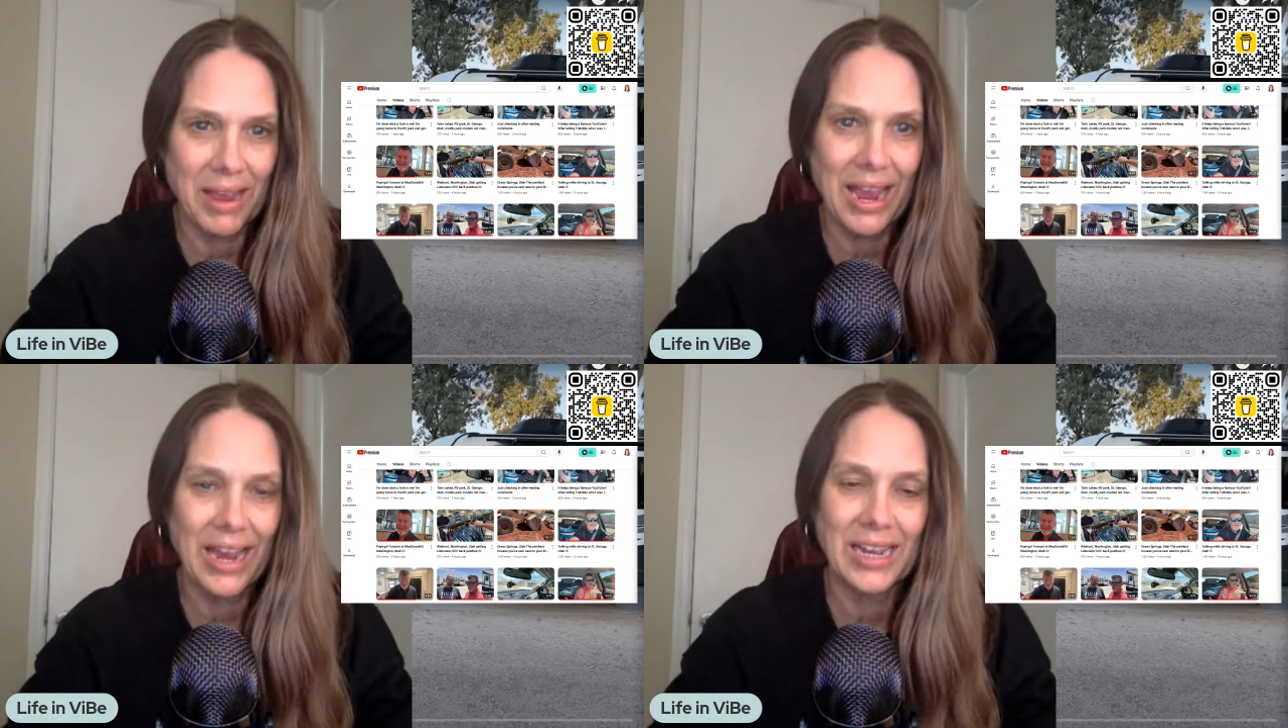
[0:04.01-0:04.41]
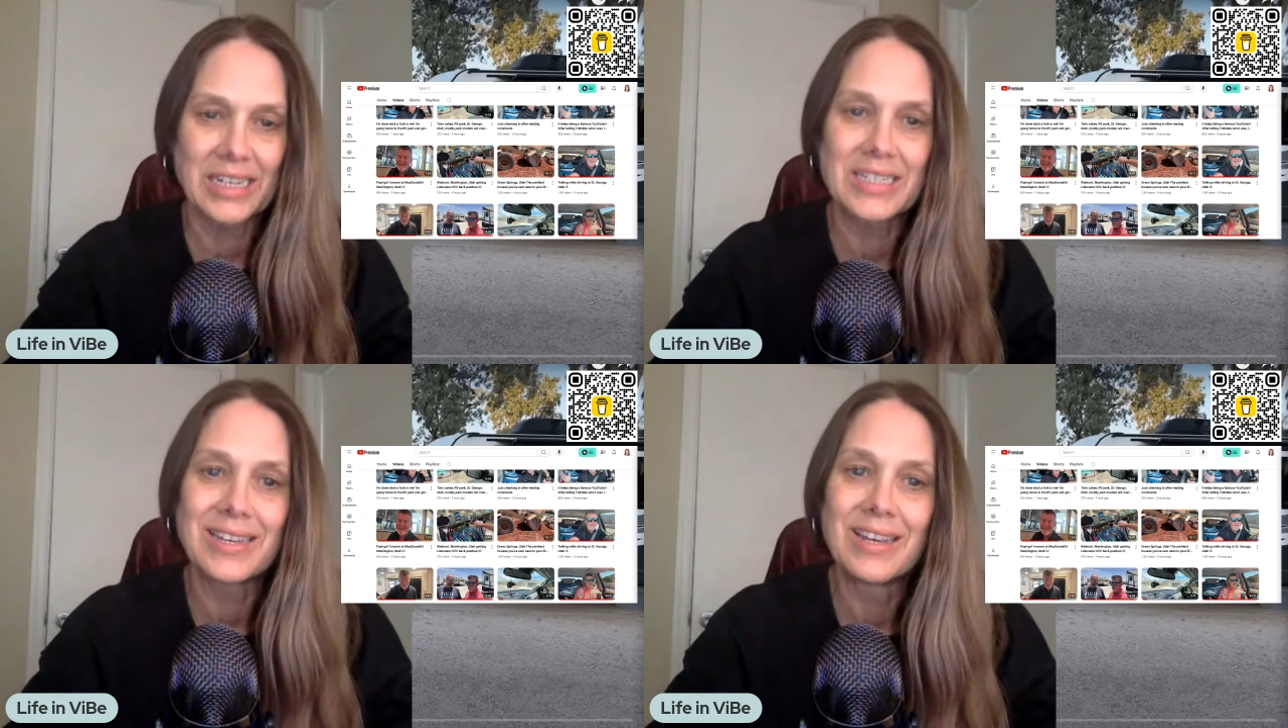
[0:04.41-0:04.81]

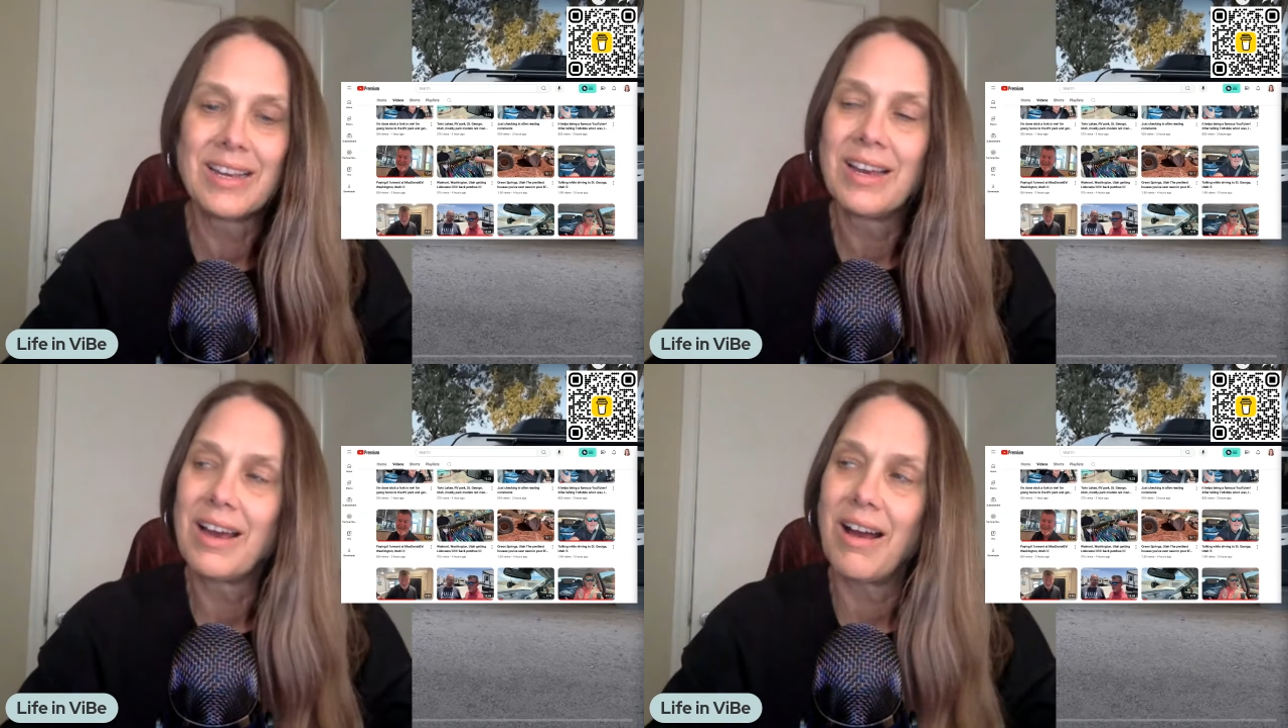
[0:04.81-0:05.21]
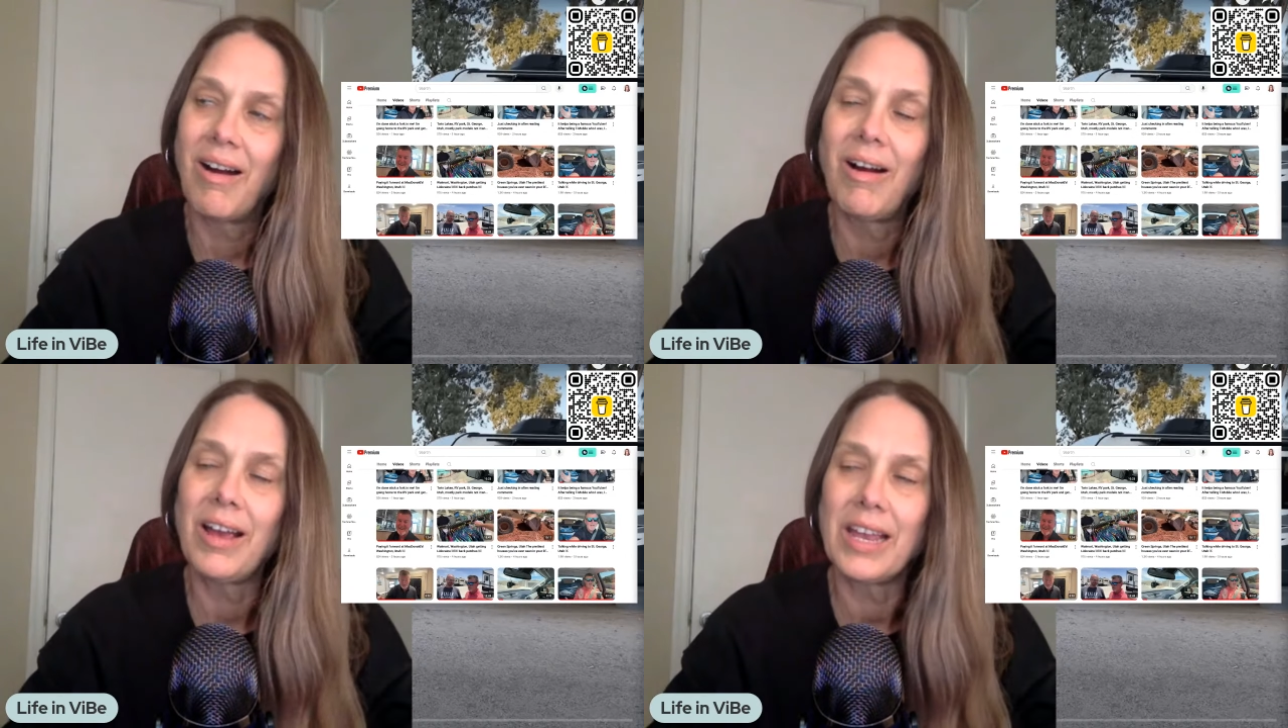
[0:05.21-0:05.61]
And
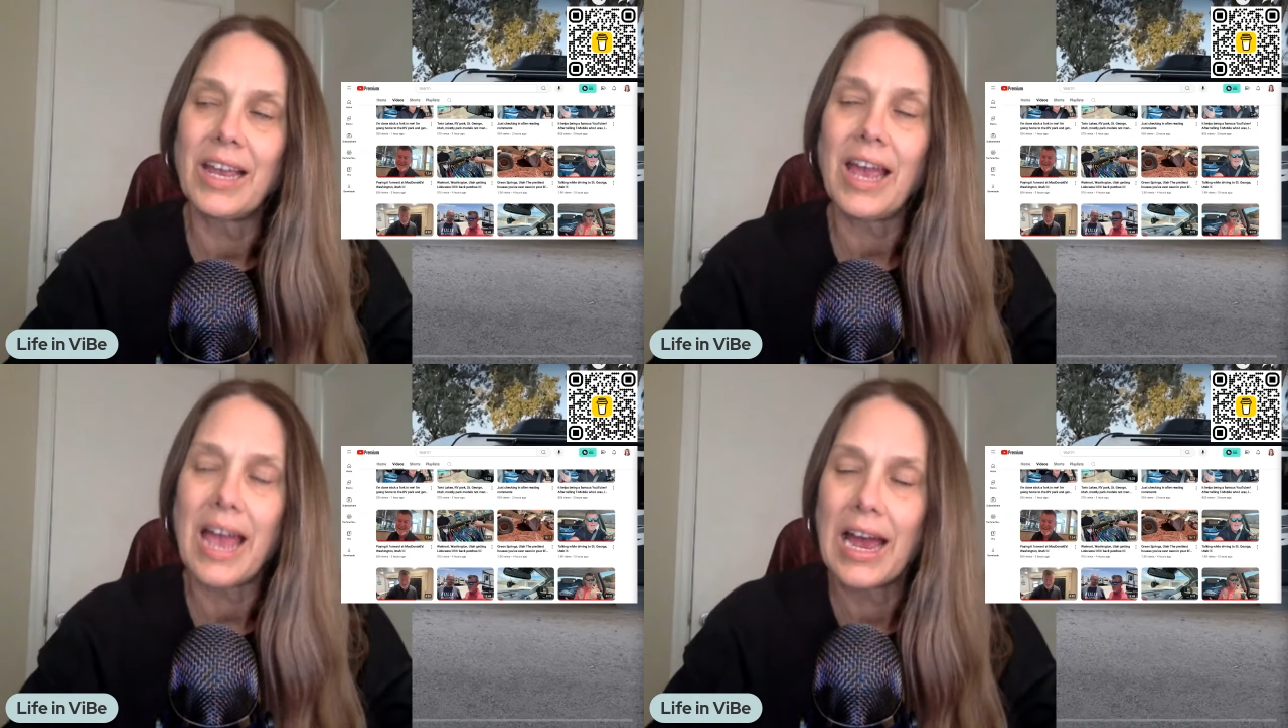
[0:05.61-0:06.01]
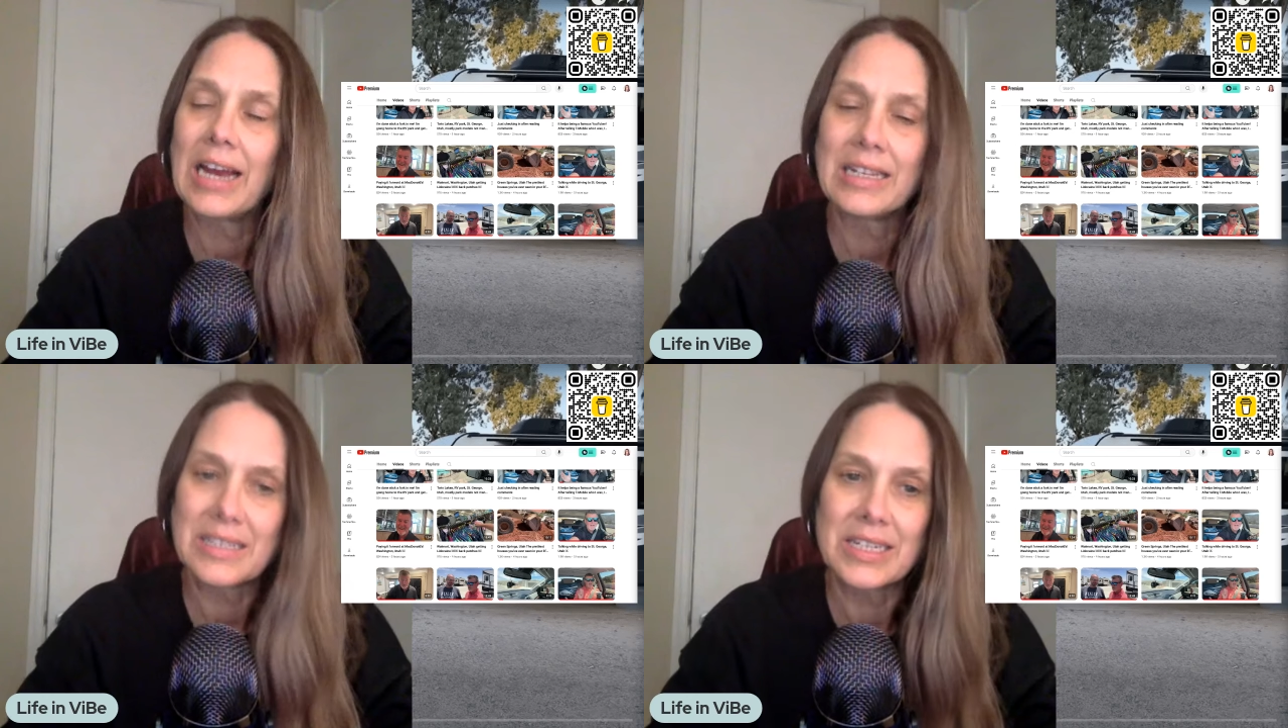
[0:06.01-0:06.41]
I had